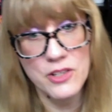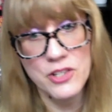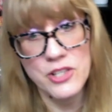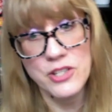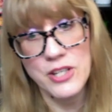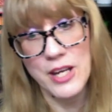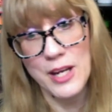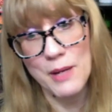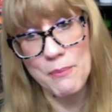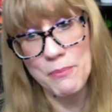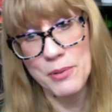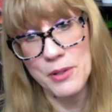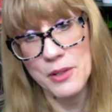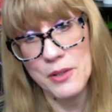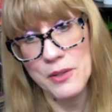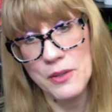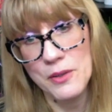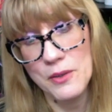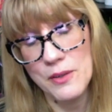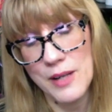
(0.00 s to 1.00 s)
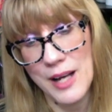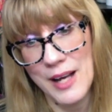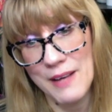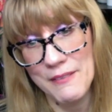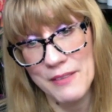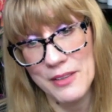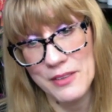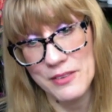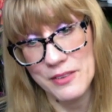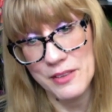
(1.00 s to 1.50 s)
shampoo,
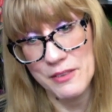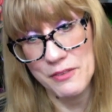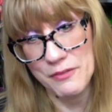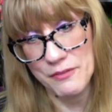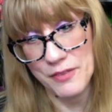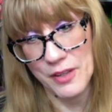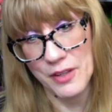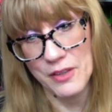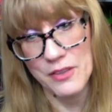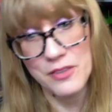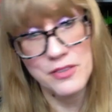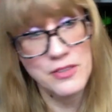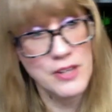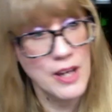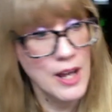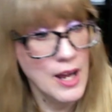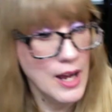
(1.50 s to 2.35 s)
obviously, first.